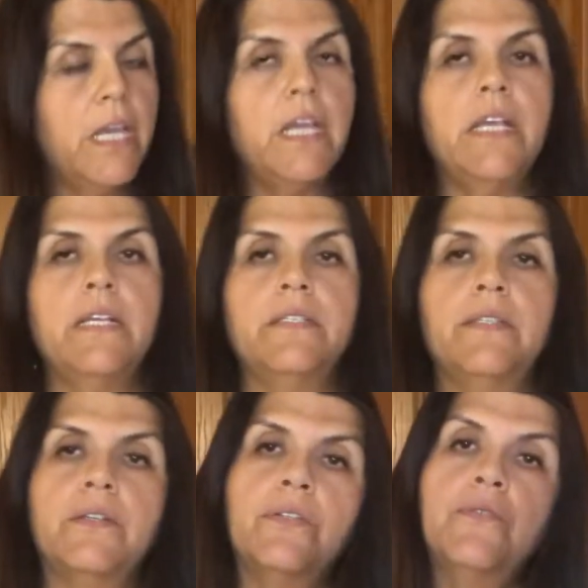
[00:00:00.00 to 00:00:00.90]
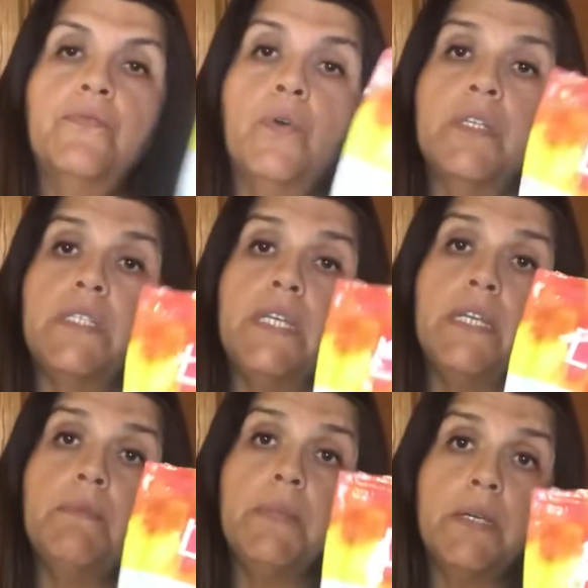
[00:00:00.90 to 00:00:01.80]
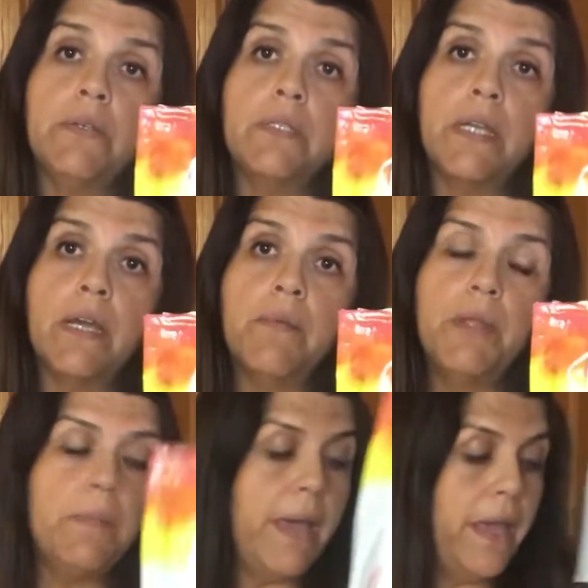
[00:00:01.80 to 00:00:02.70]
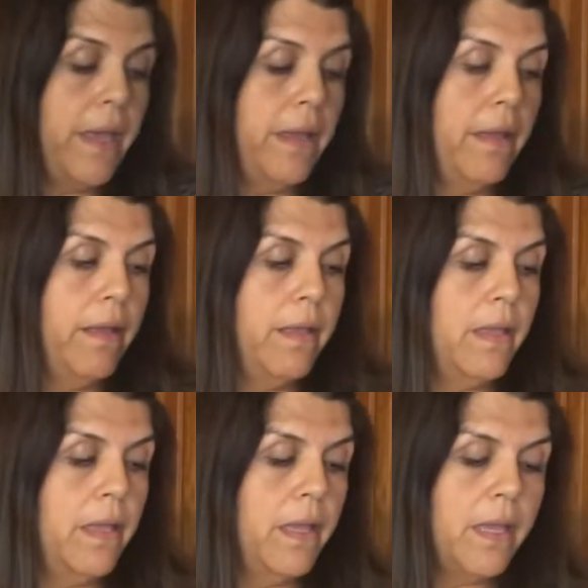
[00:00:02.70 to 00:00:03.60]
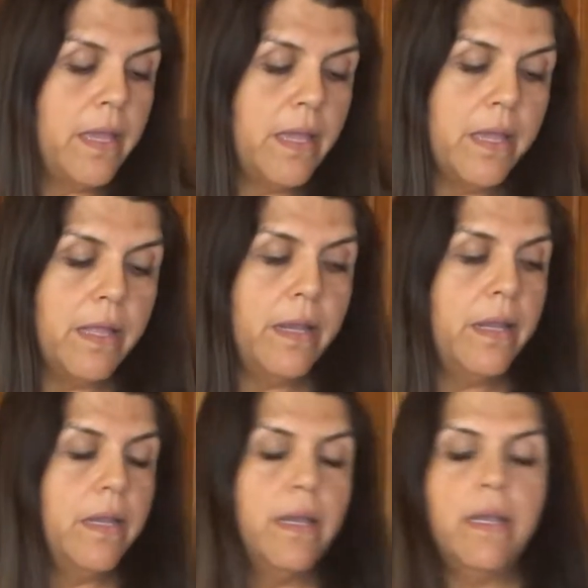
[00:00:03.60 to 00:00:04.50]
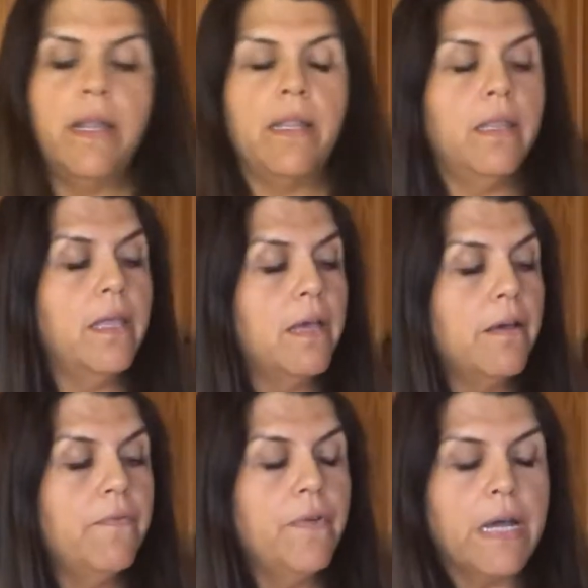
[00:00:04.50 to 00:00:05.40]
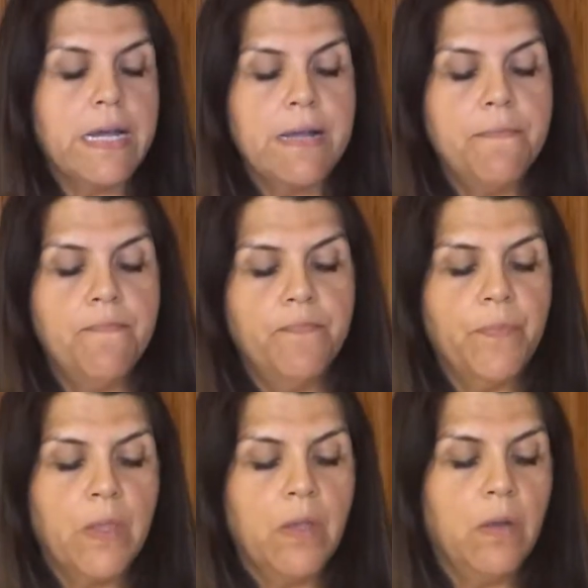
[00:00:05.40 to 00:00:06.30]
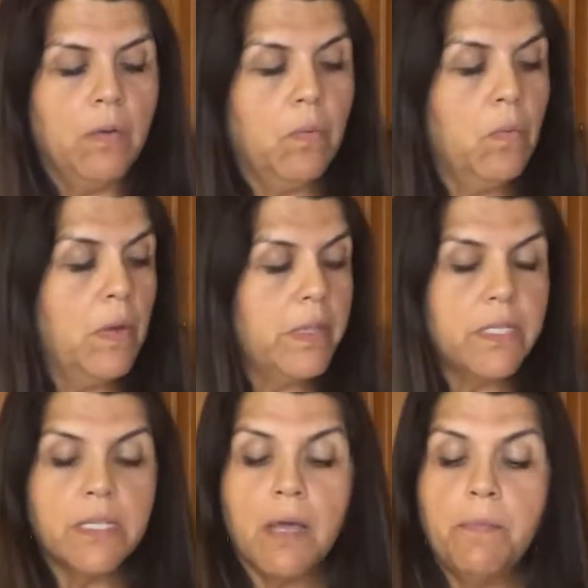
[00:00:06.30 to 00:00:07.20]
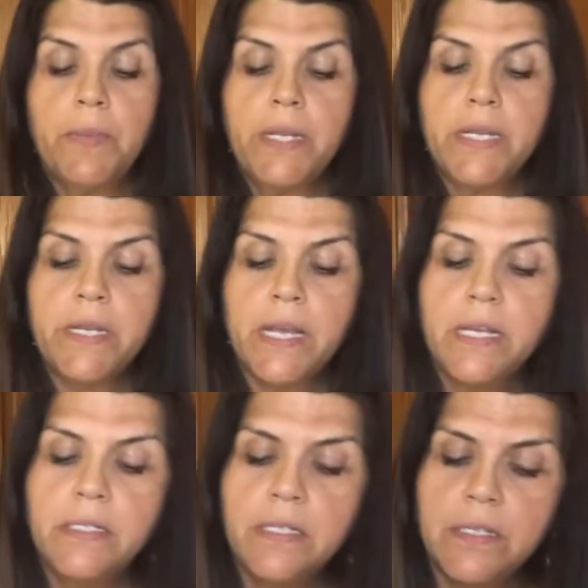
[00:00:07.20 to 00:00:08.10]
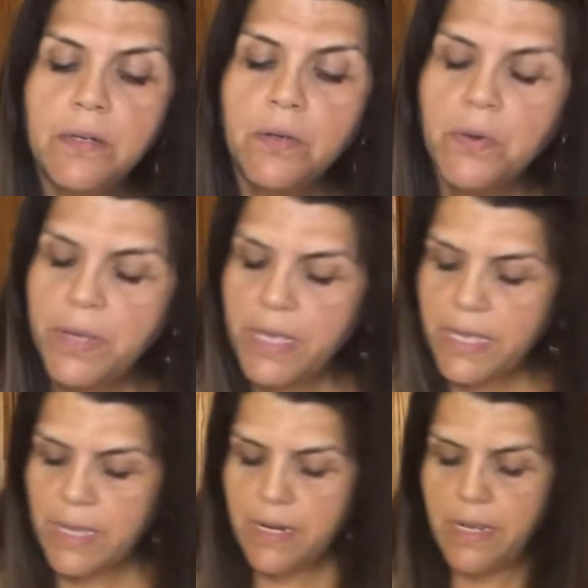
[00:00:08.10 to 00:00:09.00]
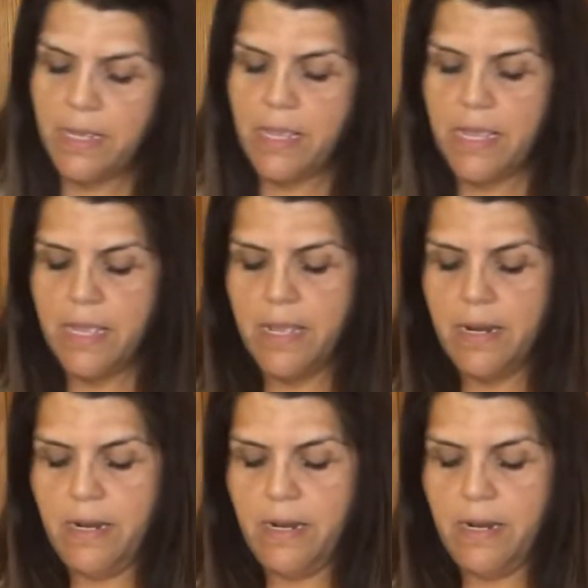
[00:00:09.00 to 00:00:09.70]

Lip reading: is there's 14 meals that come in a bag. And I love what this company does is they'll go ahead and